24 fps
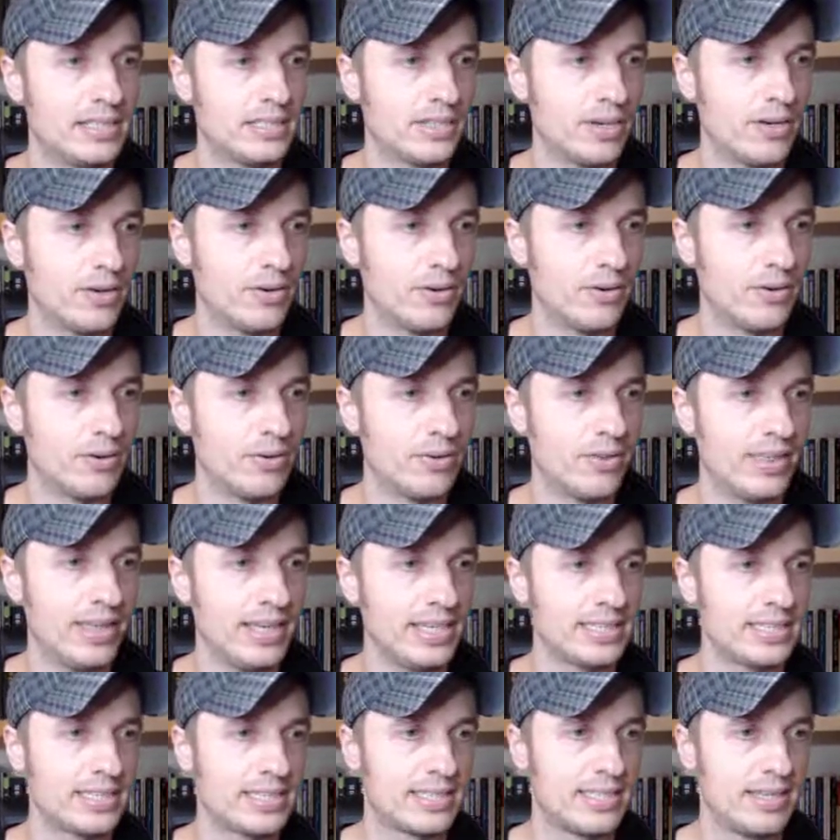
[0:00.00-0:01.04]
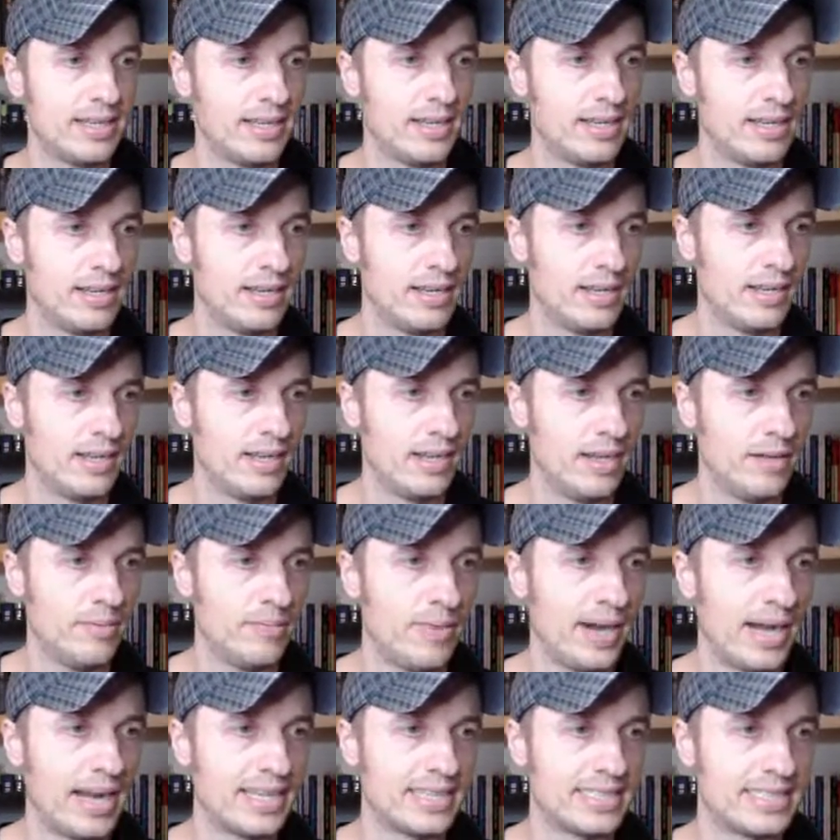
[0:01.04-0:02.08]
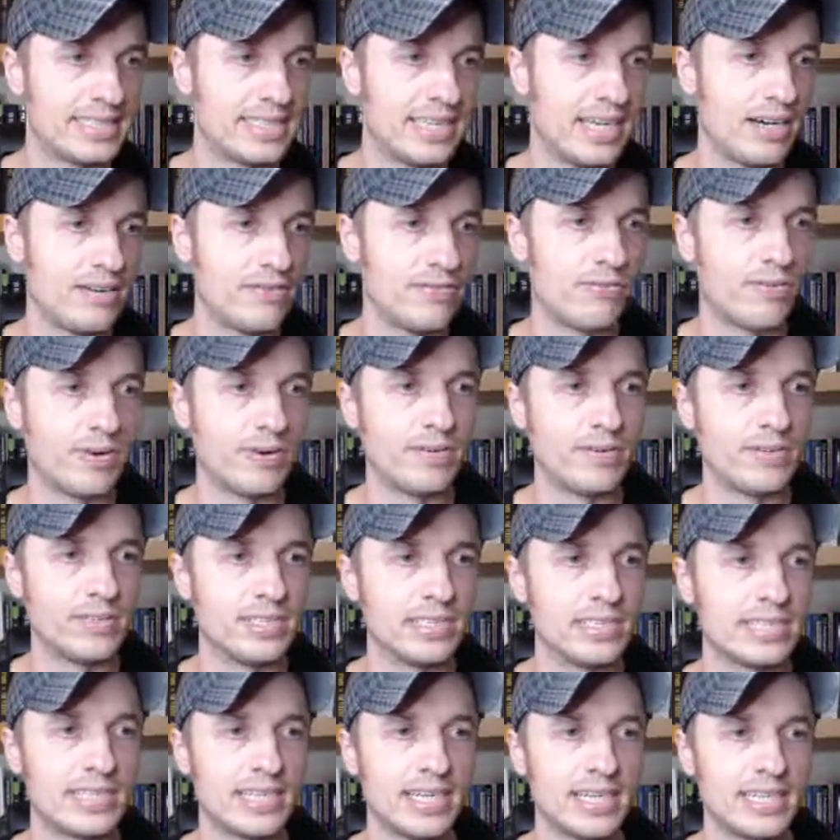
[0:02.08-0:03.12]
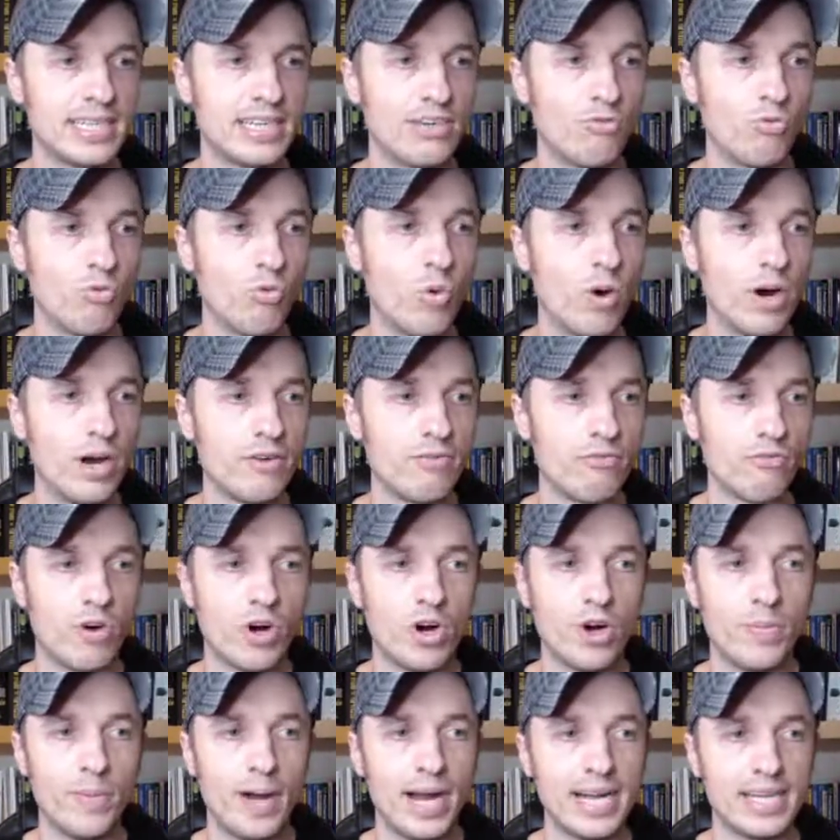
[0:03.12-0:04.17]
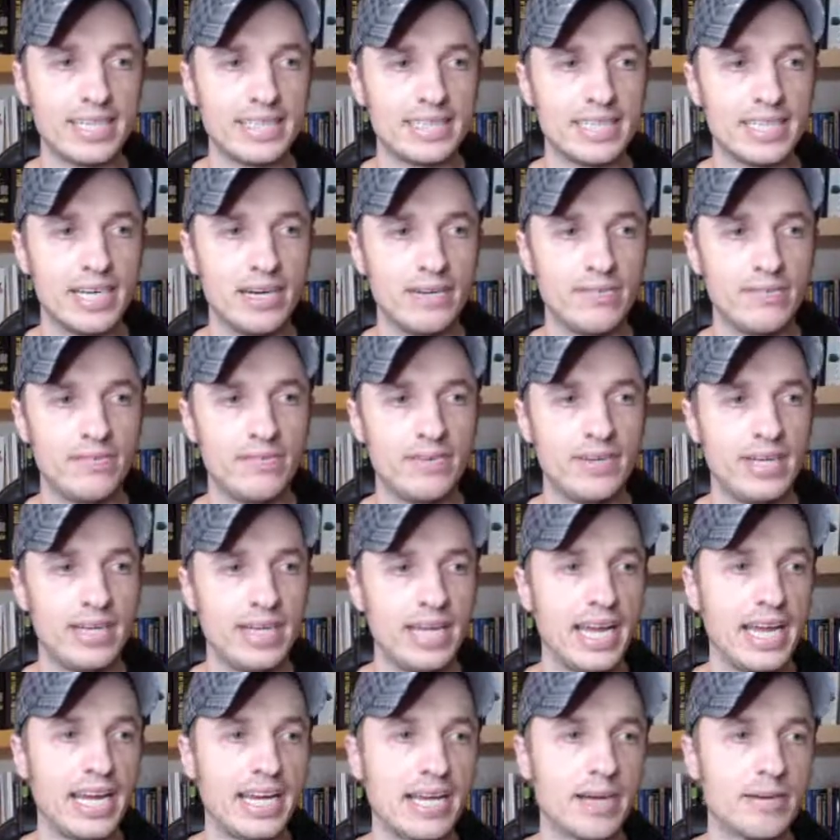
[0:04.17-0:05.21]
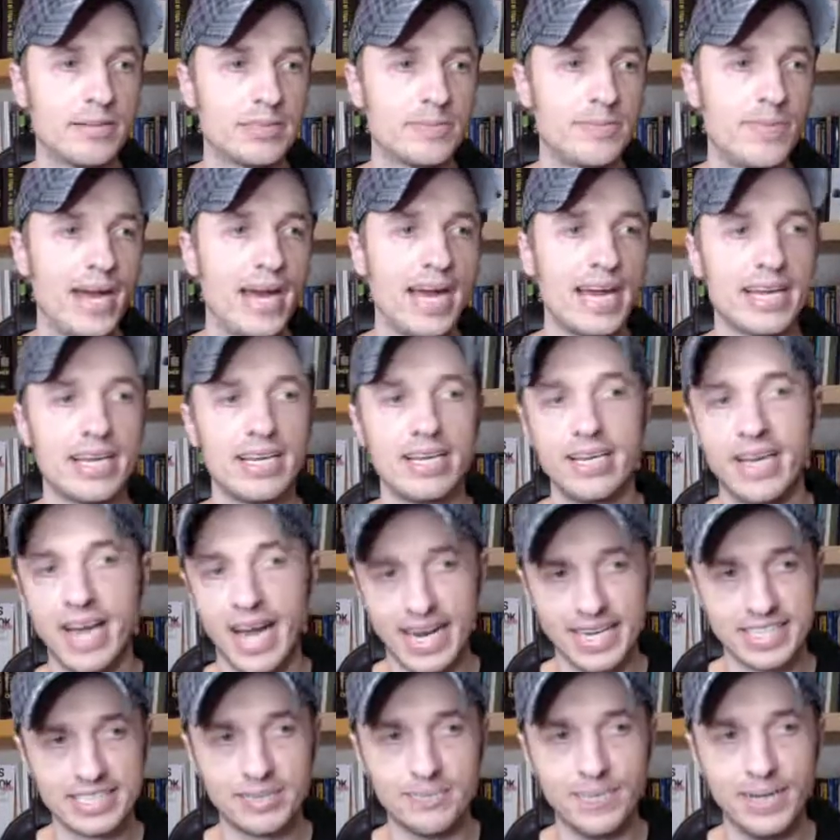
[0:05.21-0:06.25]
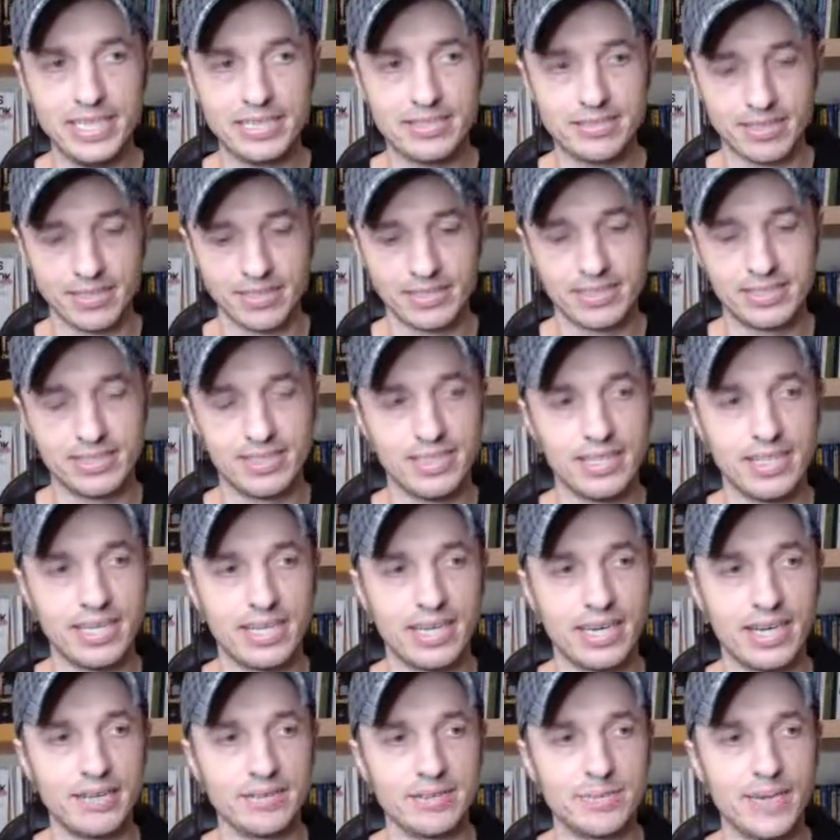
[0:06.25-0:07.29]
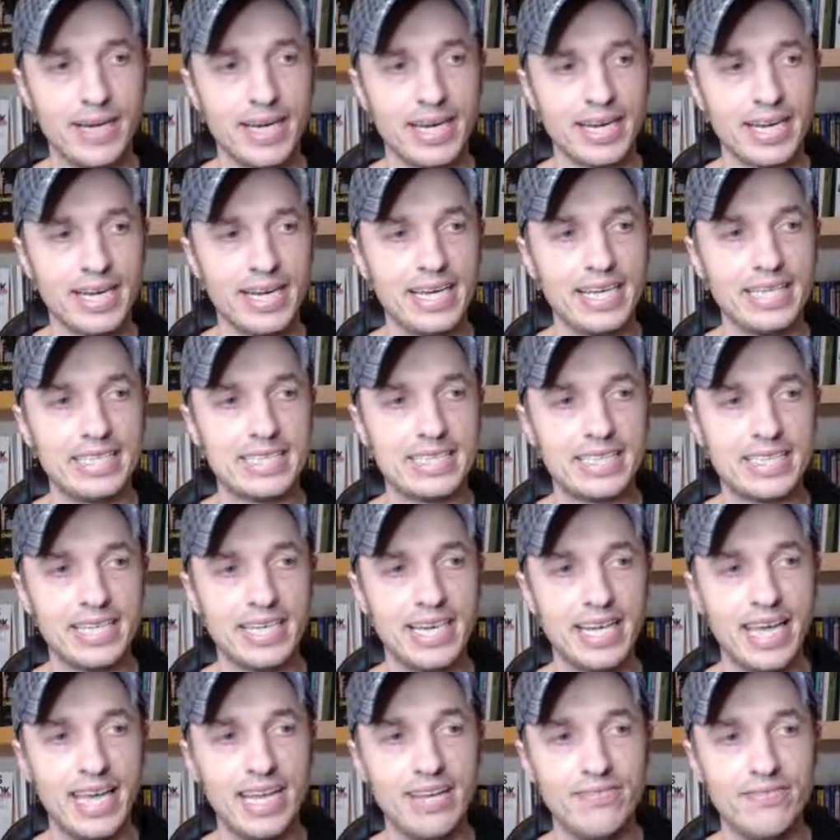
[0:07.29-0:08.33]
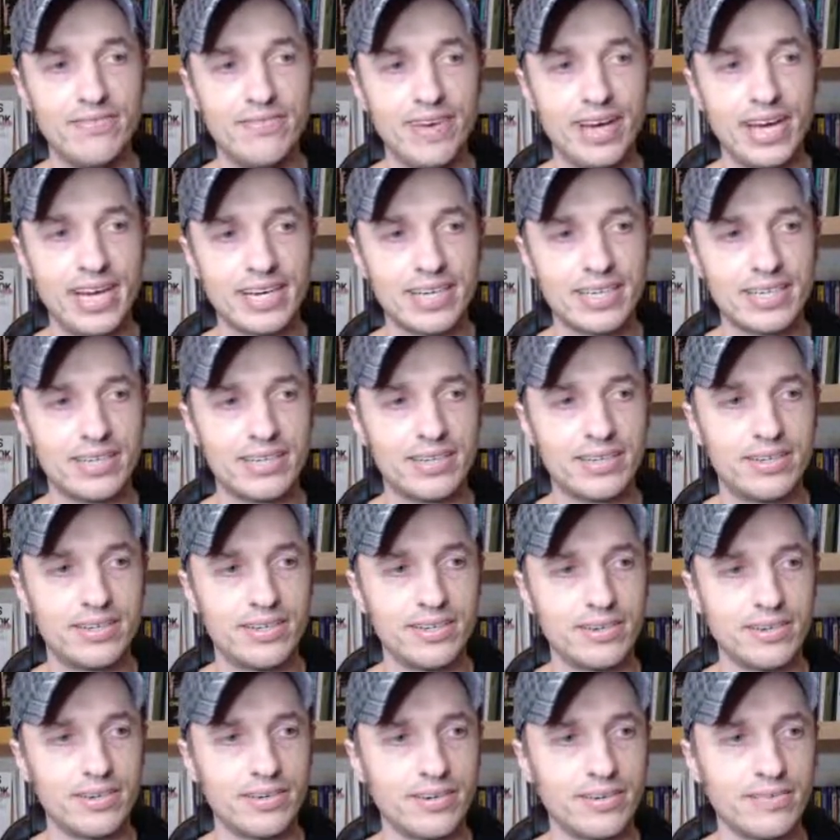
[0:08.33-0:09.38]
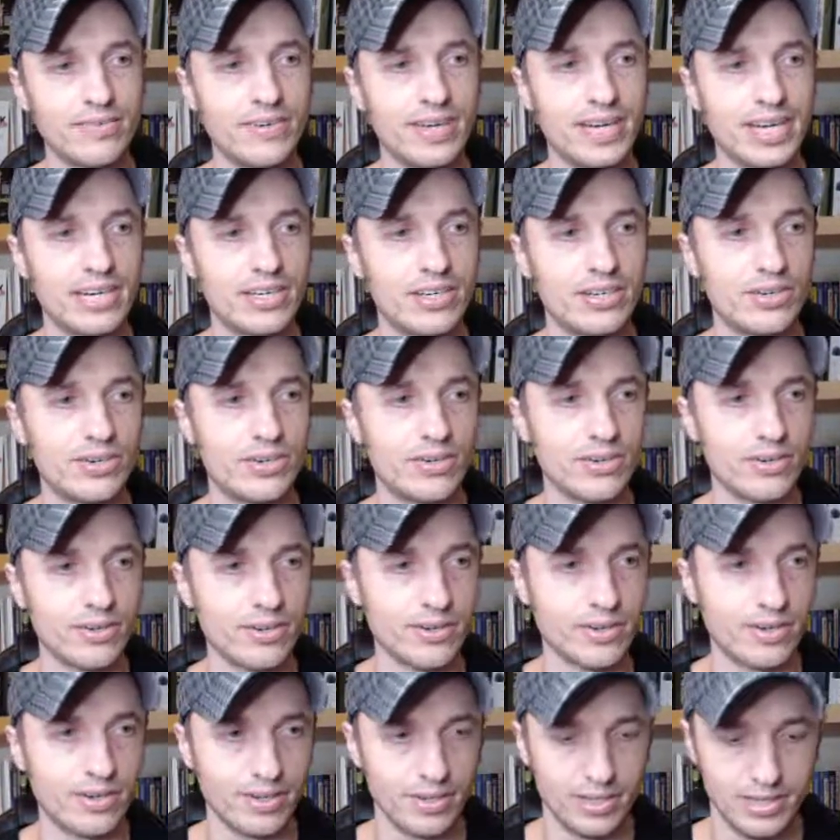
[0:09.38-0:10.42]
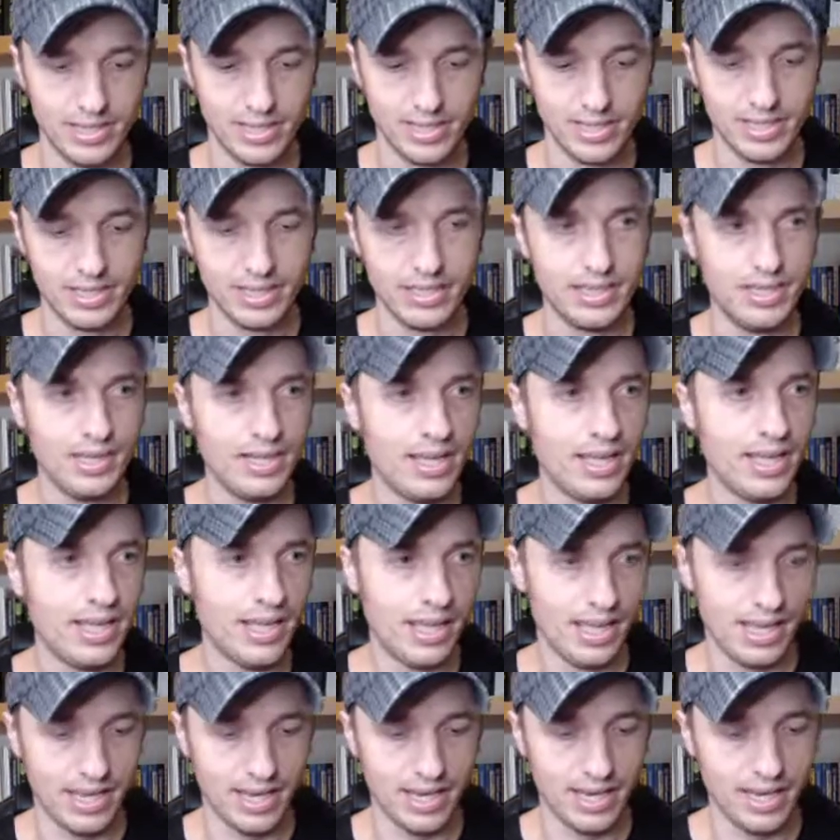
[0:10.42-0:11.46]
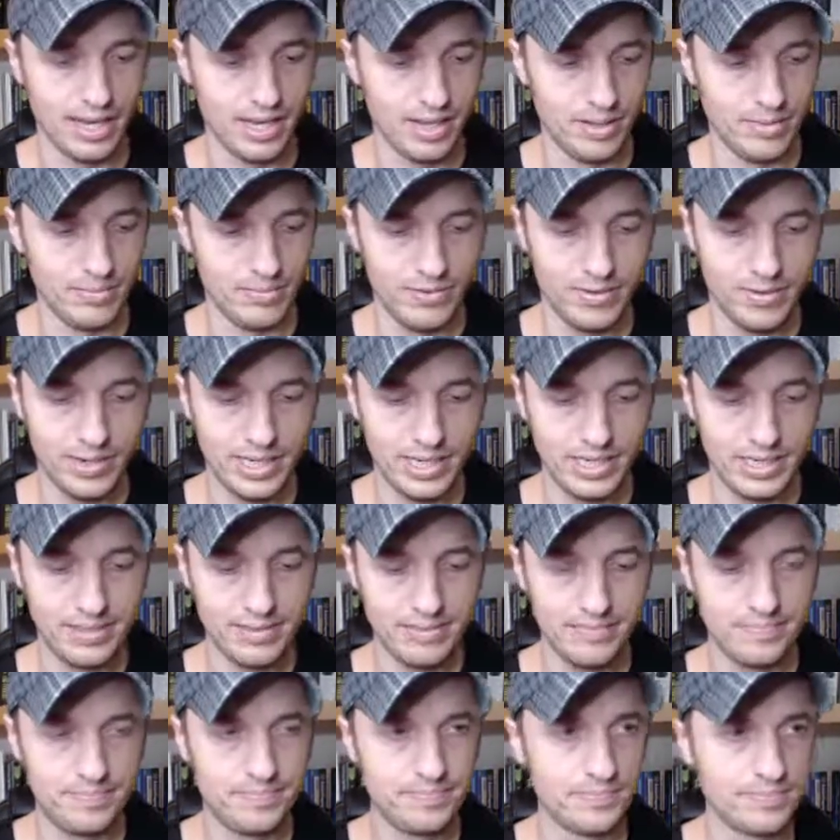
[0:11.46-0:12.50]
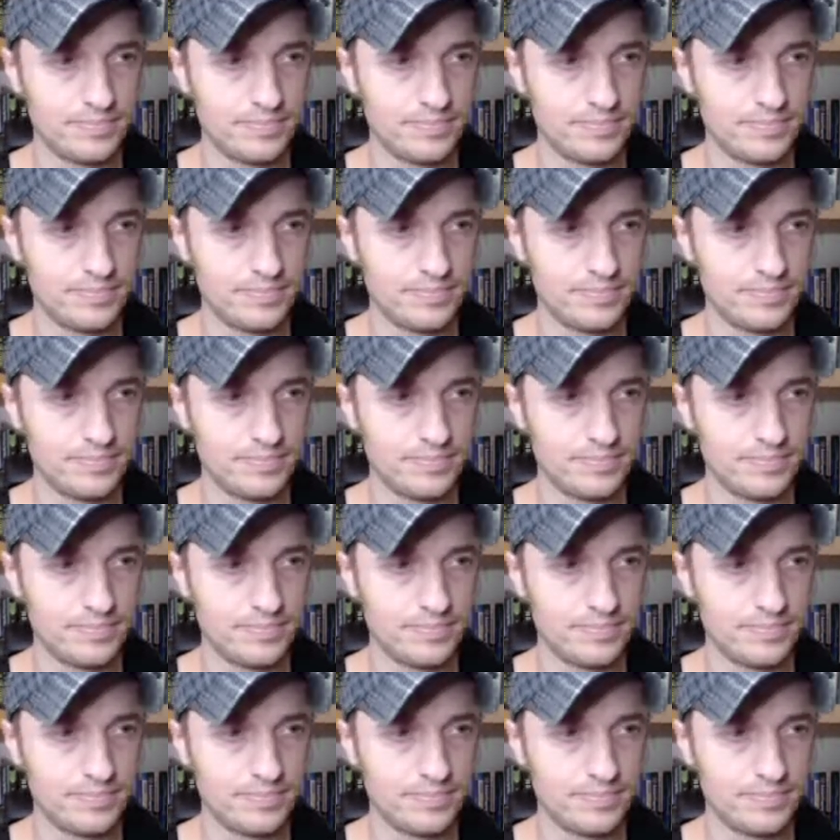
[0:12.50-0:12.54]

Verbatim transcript: So this by itself, when we're just selecting one row by itself, it comes back not as a matrix. It comes back as a vector vector, vector, and m1,